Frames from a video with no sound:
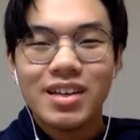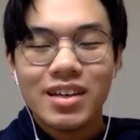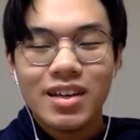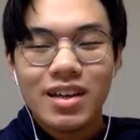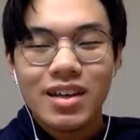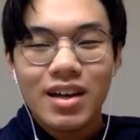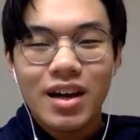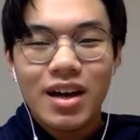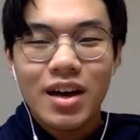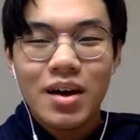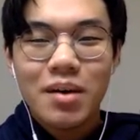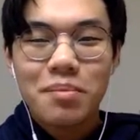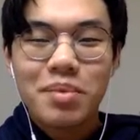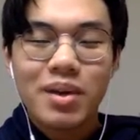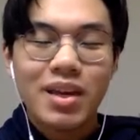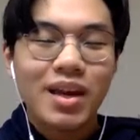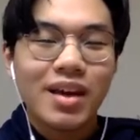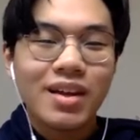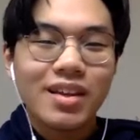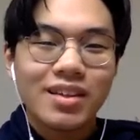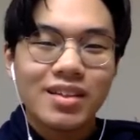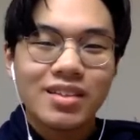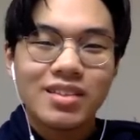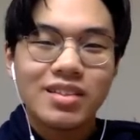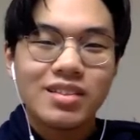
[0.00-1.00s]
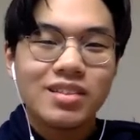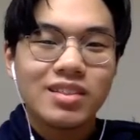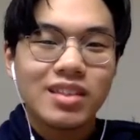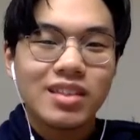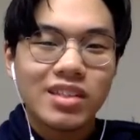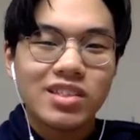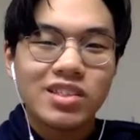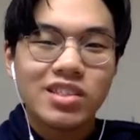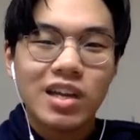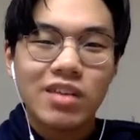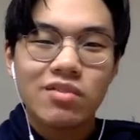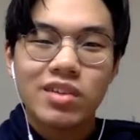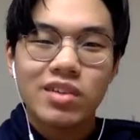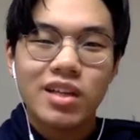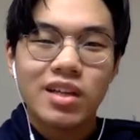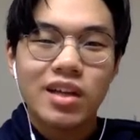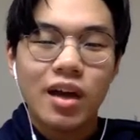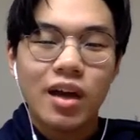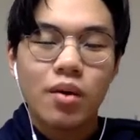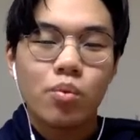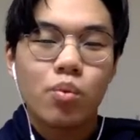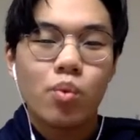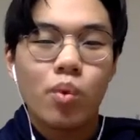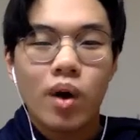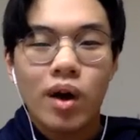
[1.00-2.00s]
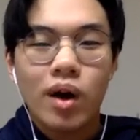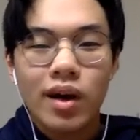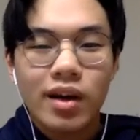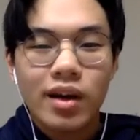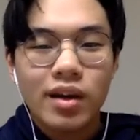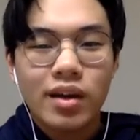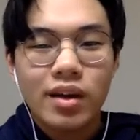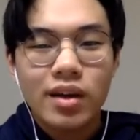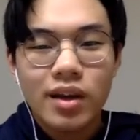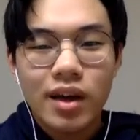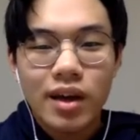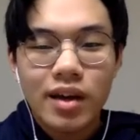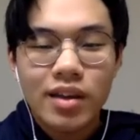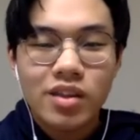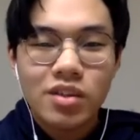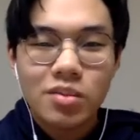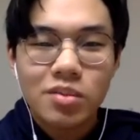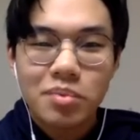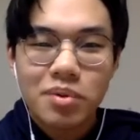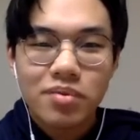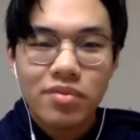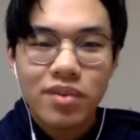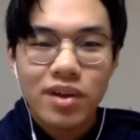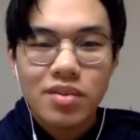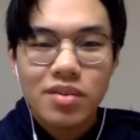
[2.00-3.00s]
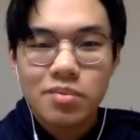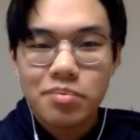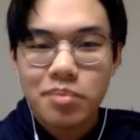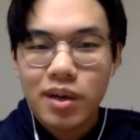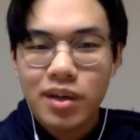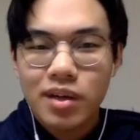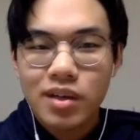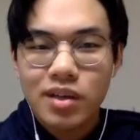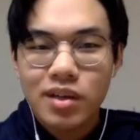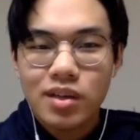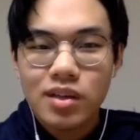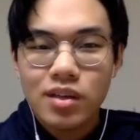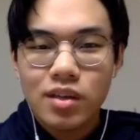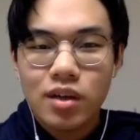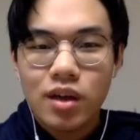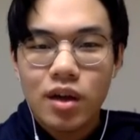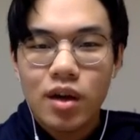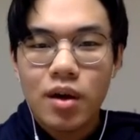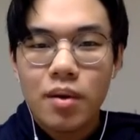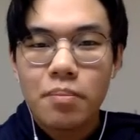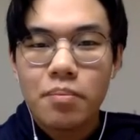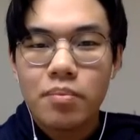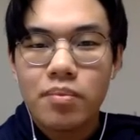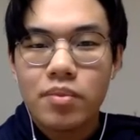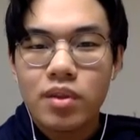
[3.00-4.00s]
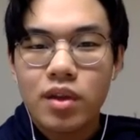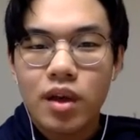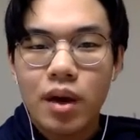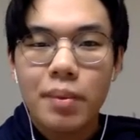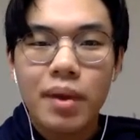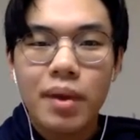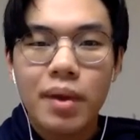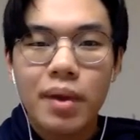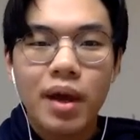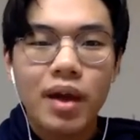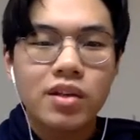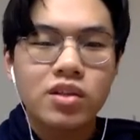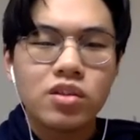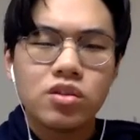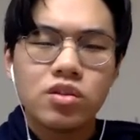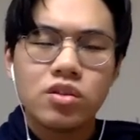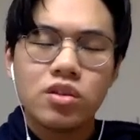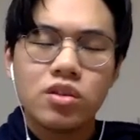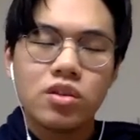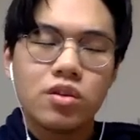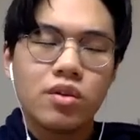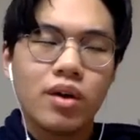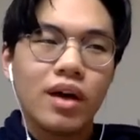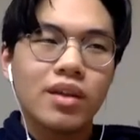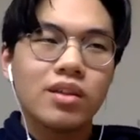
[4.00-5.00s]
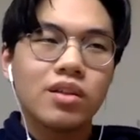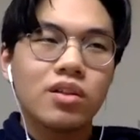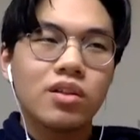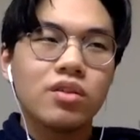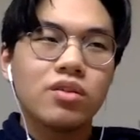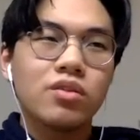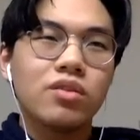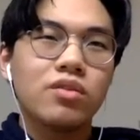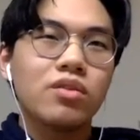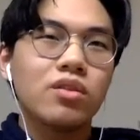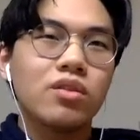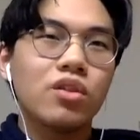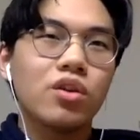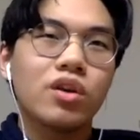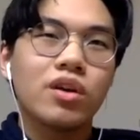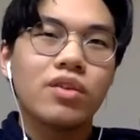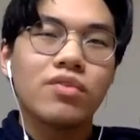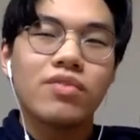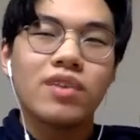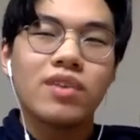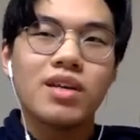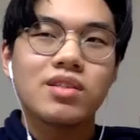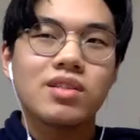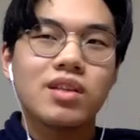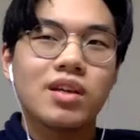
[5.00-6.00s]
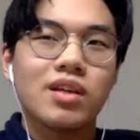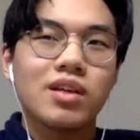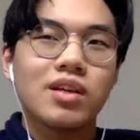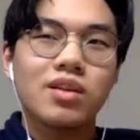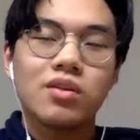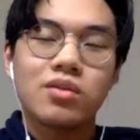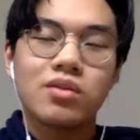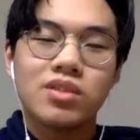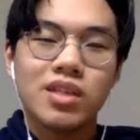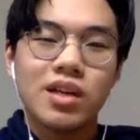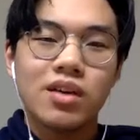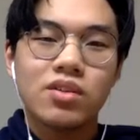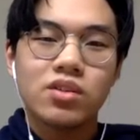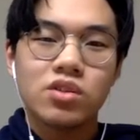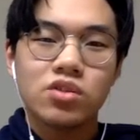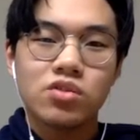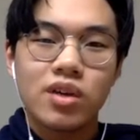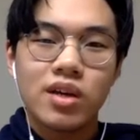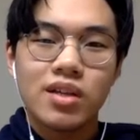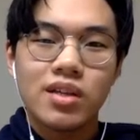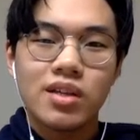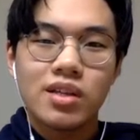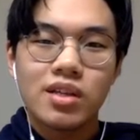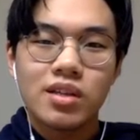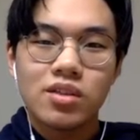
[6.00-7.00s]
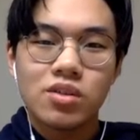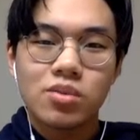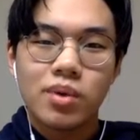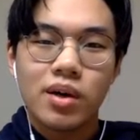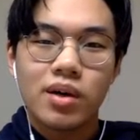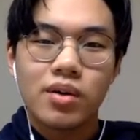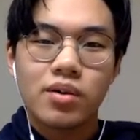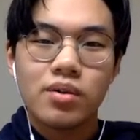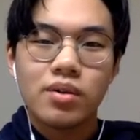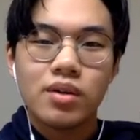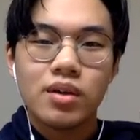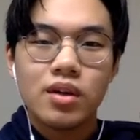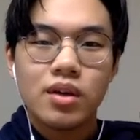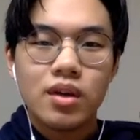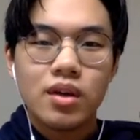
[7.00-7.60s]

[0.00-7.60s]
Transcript: But yeah, that's generally why I ended up in investment banking. I had to look at things like sales and trading as well.